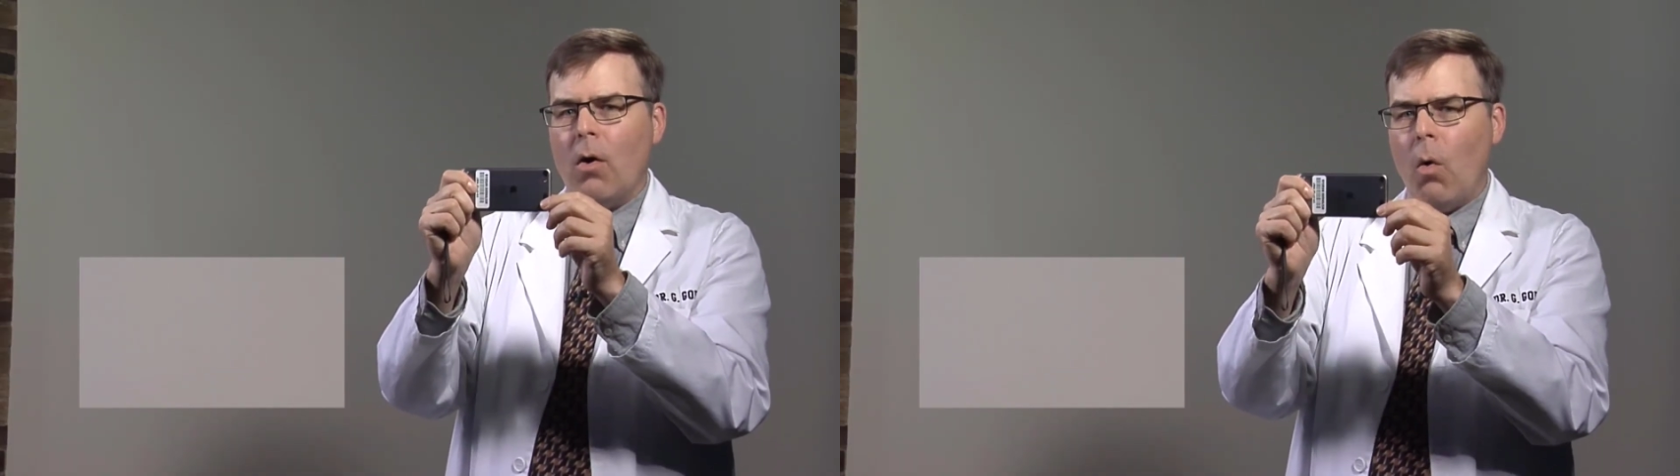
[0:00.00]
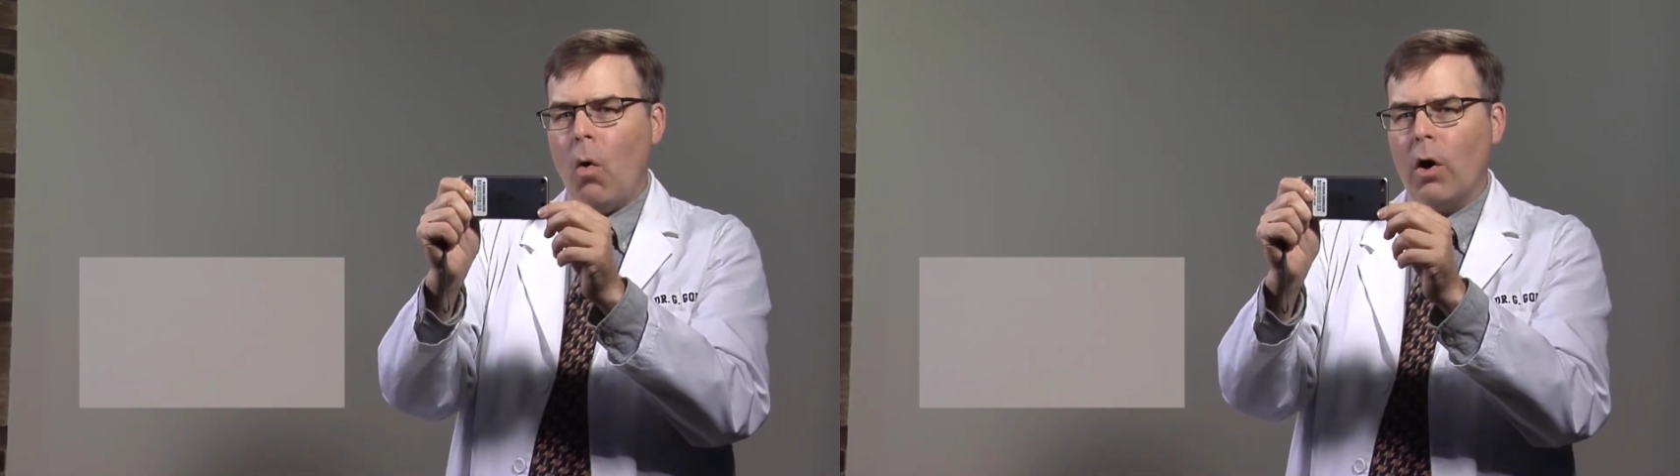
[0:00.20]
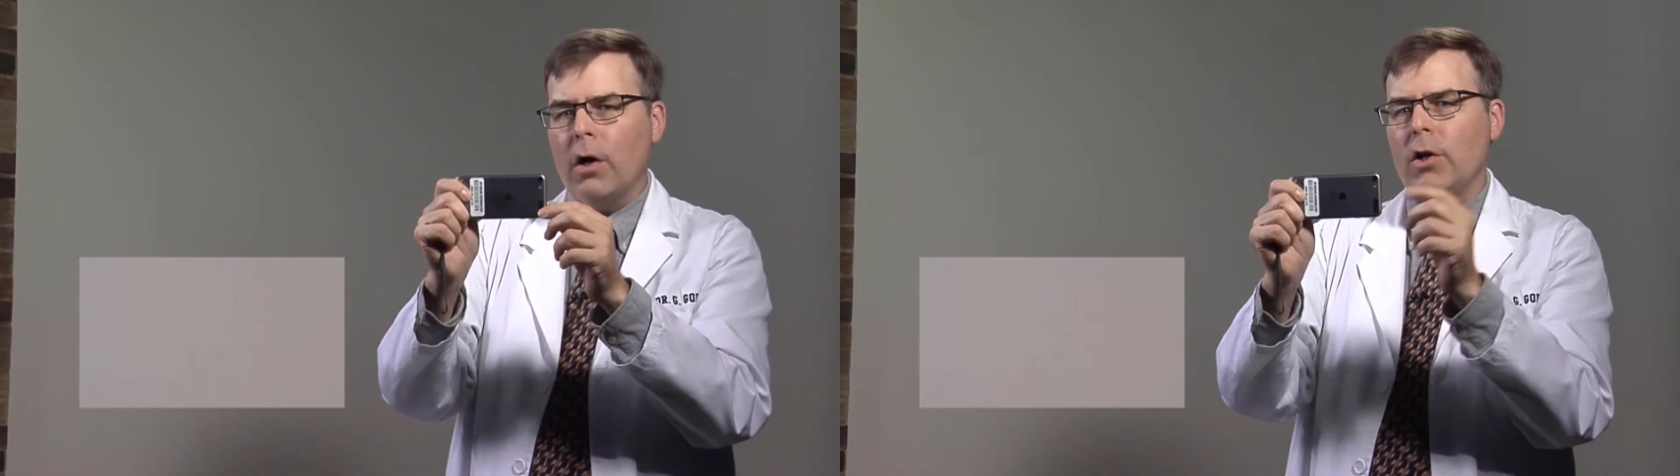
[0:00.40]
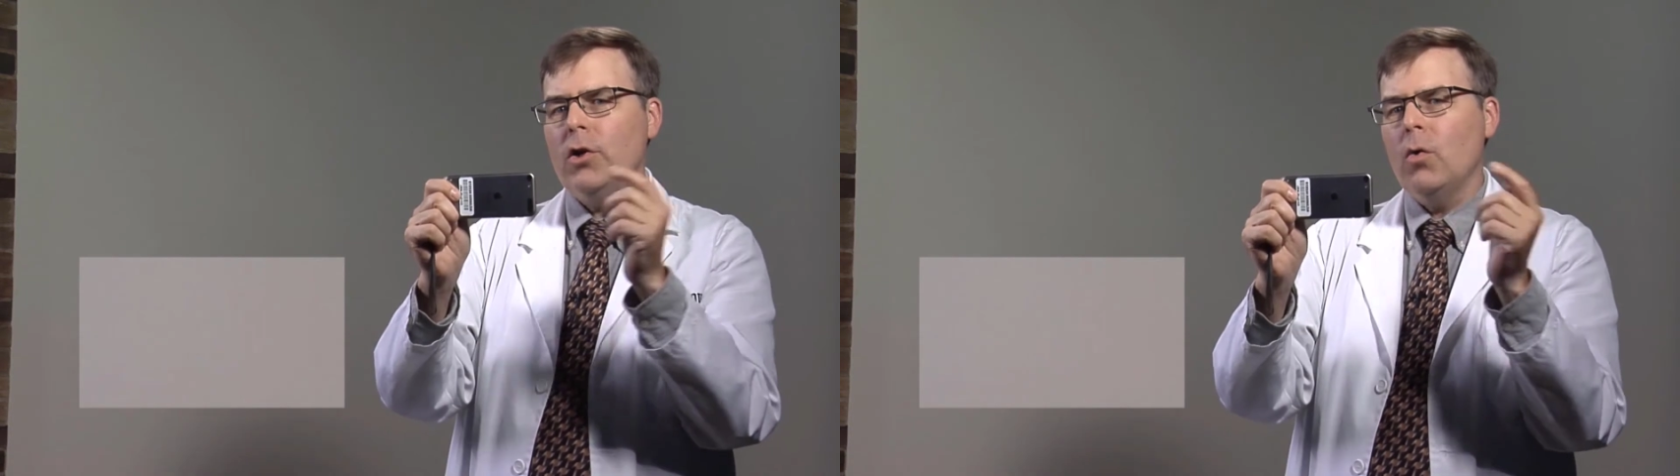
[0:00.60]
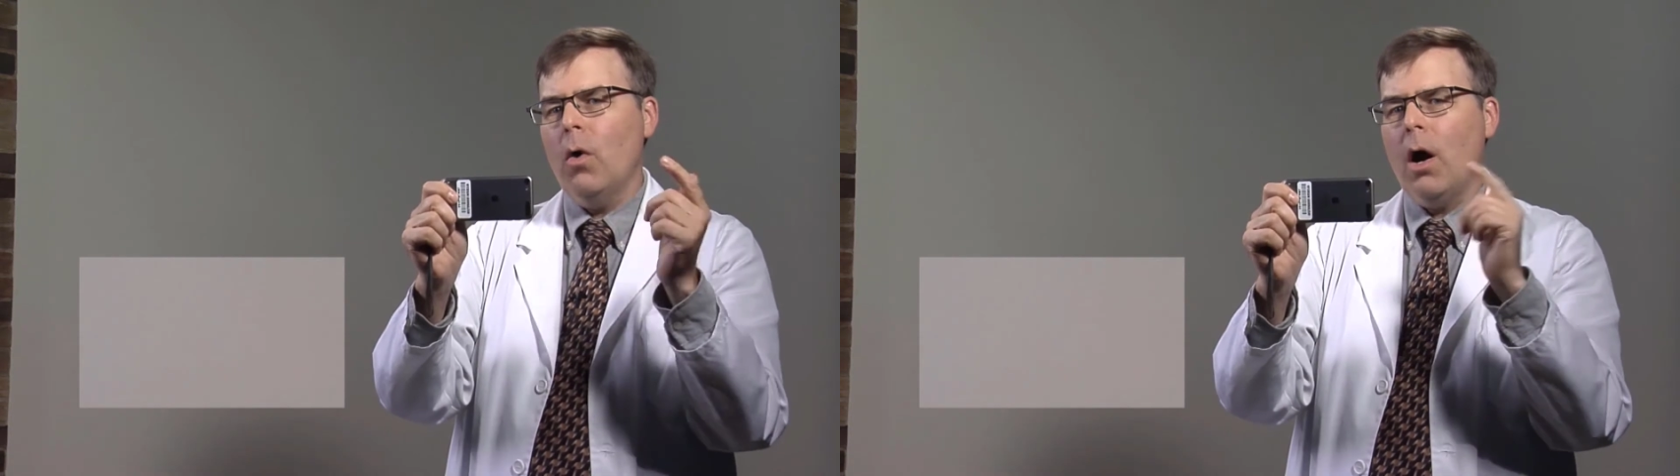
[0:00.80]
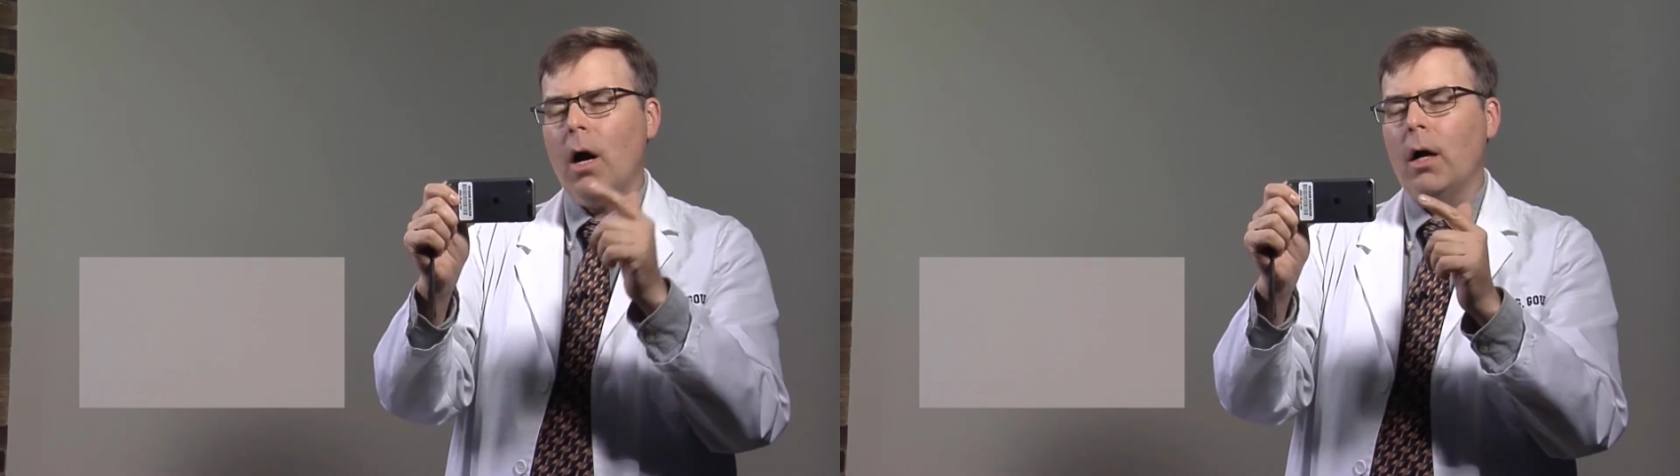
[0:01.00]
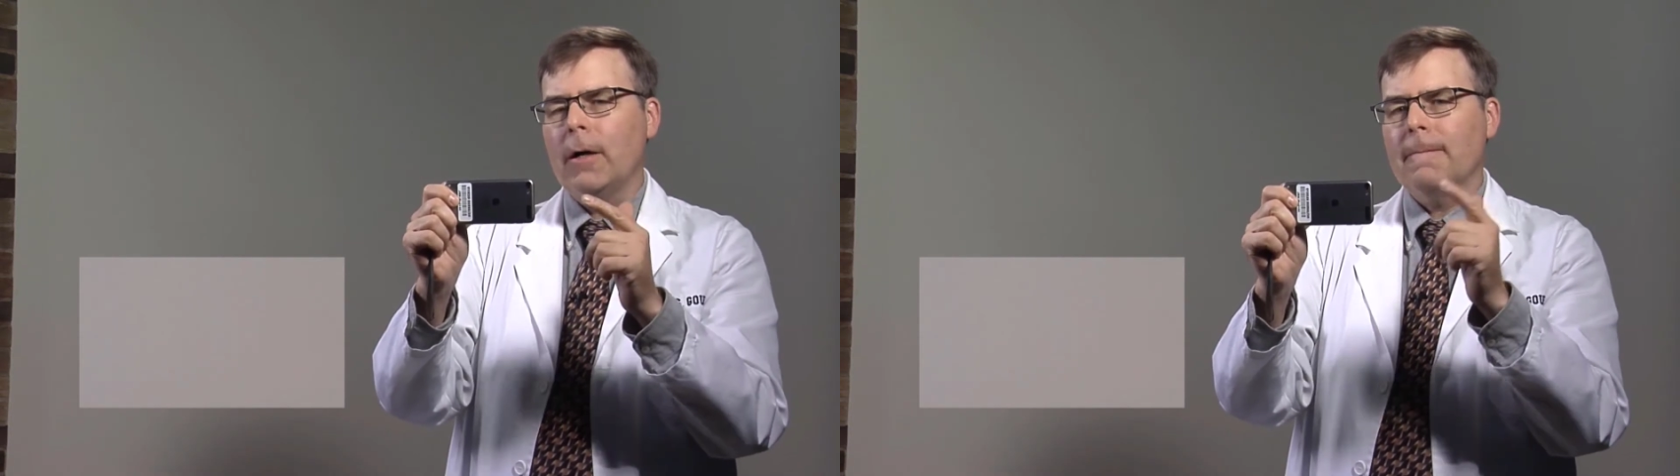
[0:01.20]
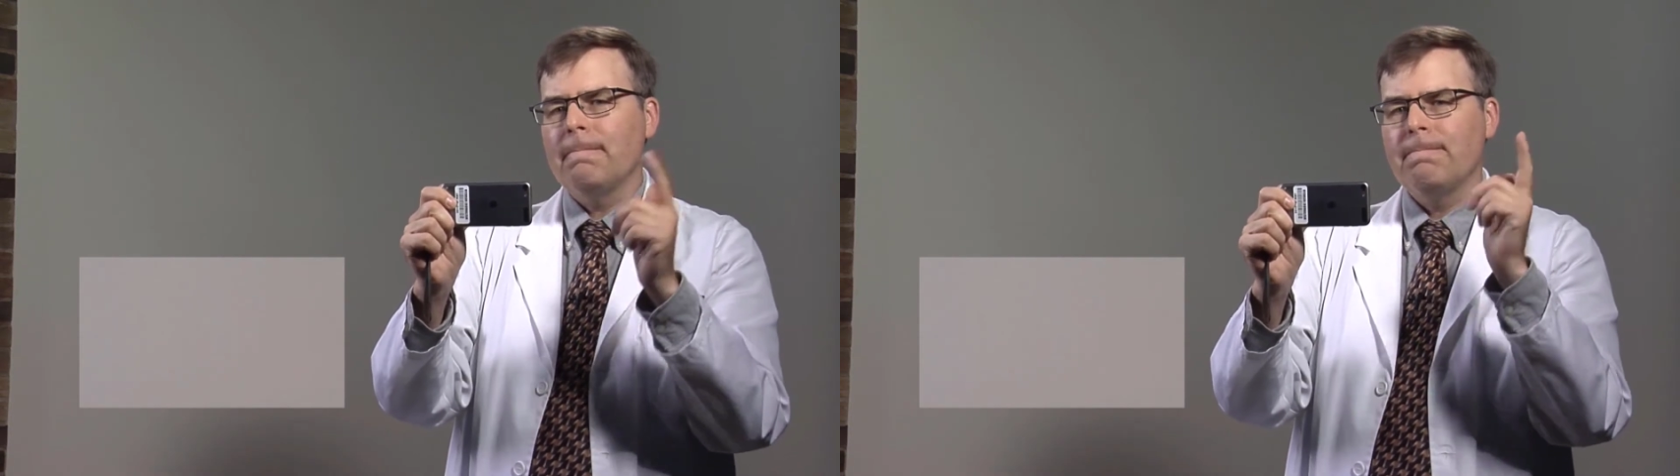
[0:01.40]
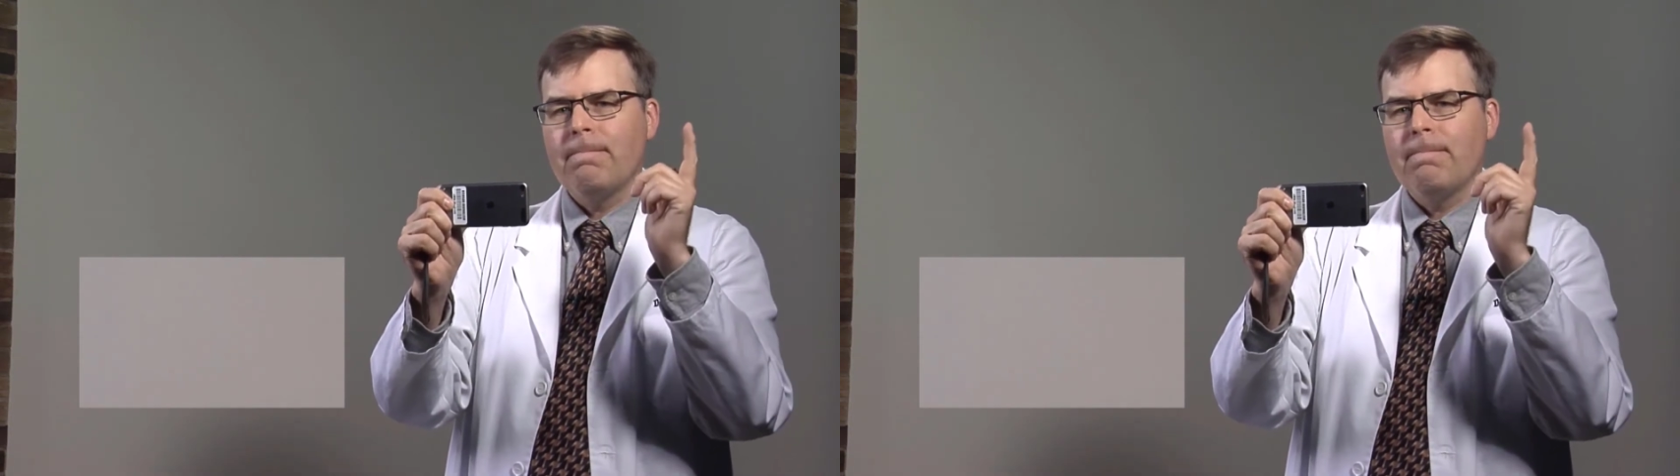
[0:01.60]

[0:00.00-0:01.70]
or you are